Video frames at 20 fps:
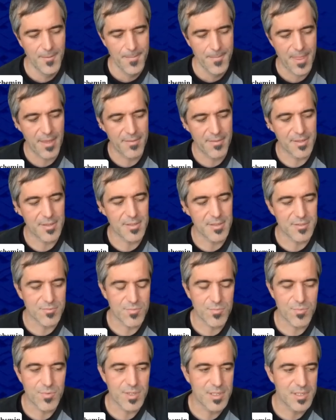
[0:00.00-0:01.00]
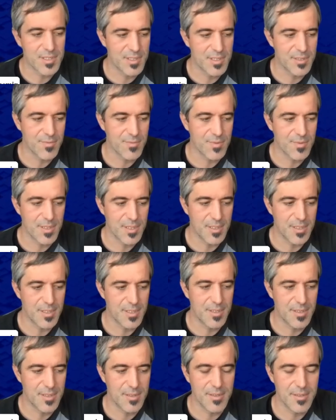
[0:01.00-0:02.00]
I think is really, really
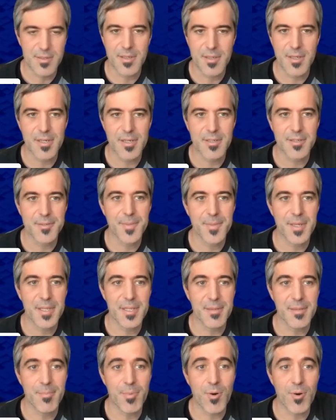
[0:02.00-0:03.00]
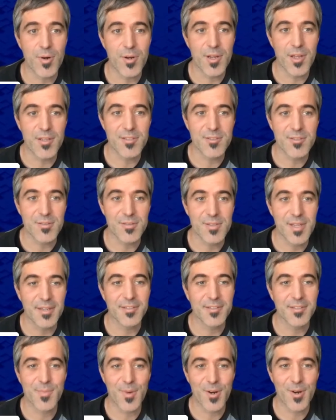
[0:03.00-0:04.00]
key and important. So take
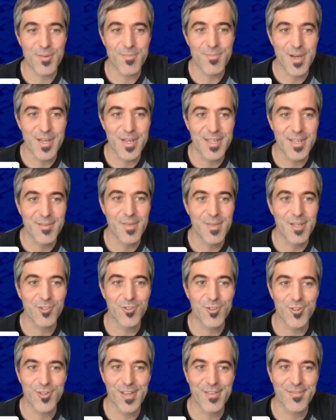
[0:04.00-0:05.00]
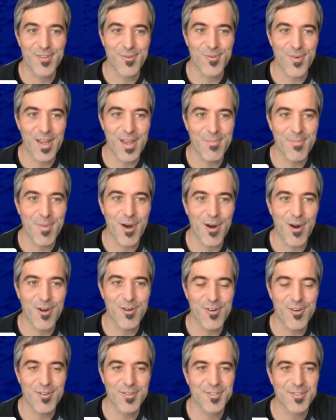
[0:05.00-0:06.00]
smart money, make sure you have the right
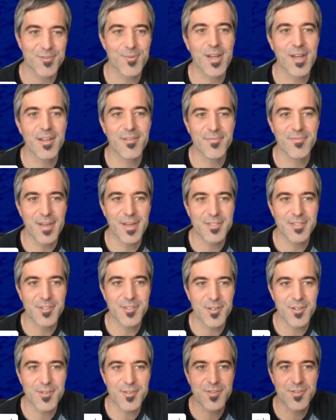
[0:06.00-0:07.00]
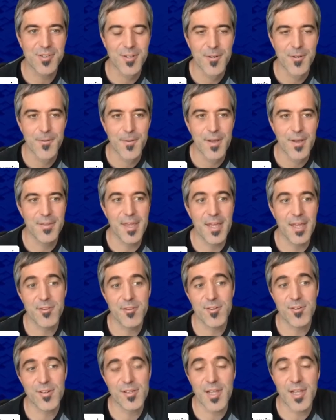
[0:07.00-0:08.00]
partners, the right investors, and that
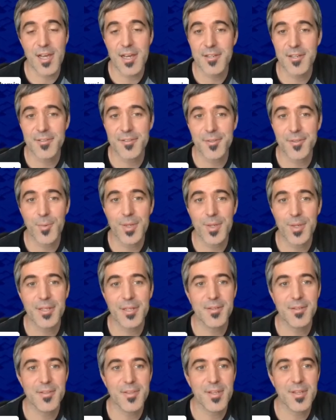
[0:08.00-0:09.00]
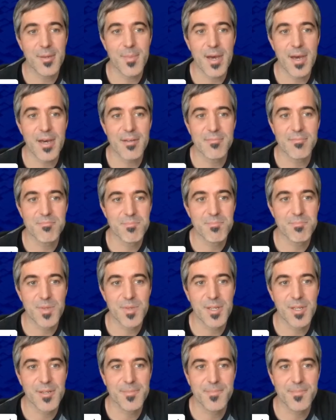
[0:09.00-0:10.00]
you're aligned on the way that you think about
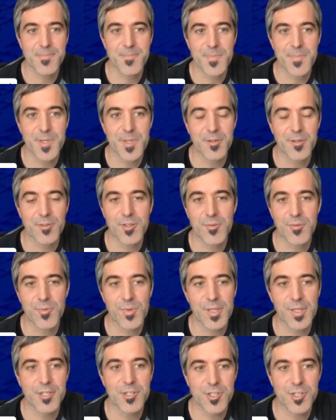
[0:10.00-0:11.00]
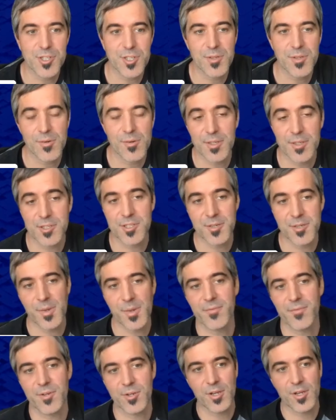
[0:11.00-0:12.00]
your relationship, the relationship
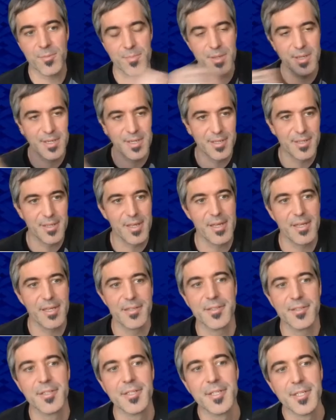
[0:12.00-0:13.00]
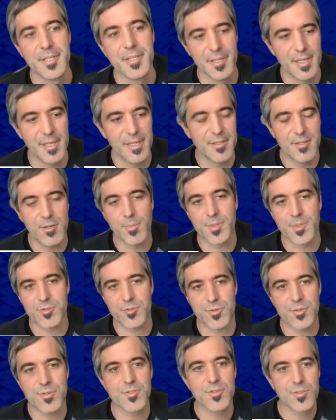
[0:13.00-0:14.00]
of your company and the open
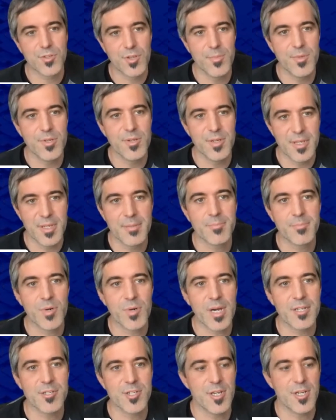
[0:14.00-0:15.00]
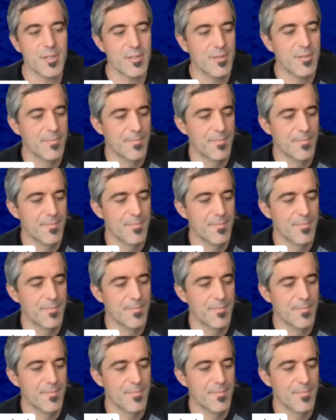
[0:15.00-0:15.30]
source community and project.